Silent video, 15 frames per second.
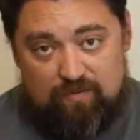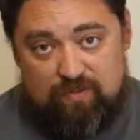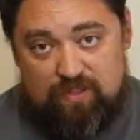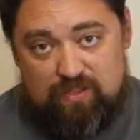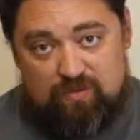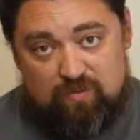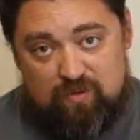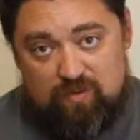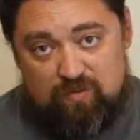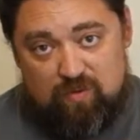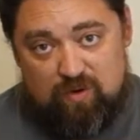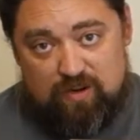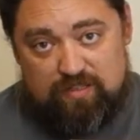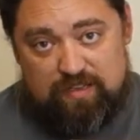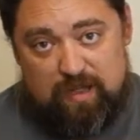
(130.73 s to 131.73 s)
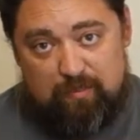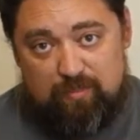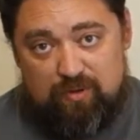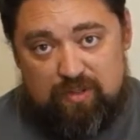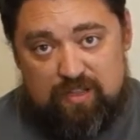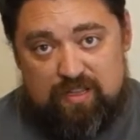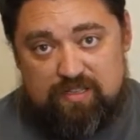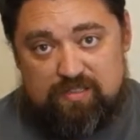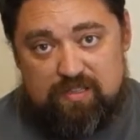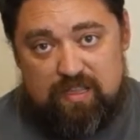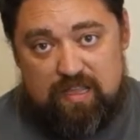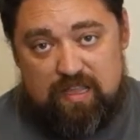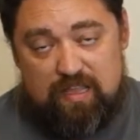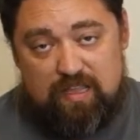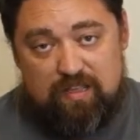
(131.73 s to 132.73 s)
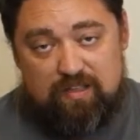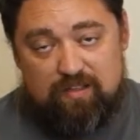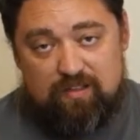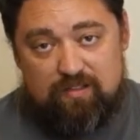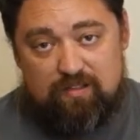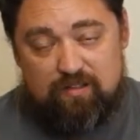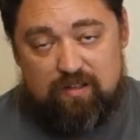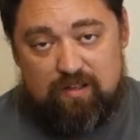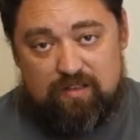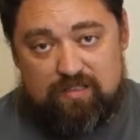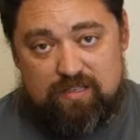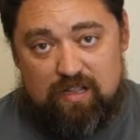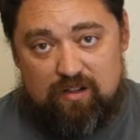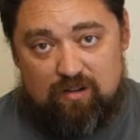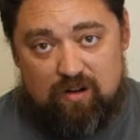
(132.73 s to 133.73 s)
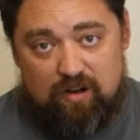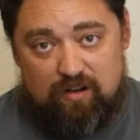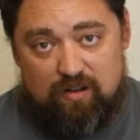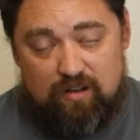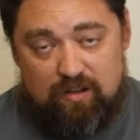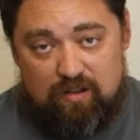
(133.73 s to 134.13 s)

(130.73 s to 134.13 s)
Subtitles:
This one, for example, is the Celeron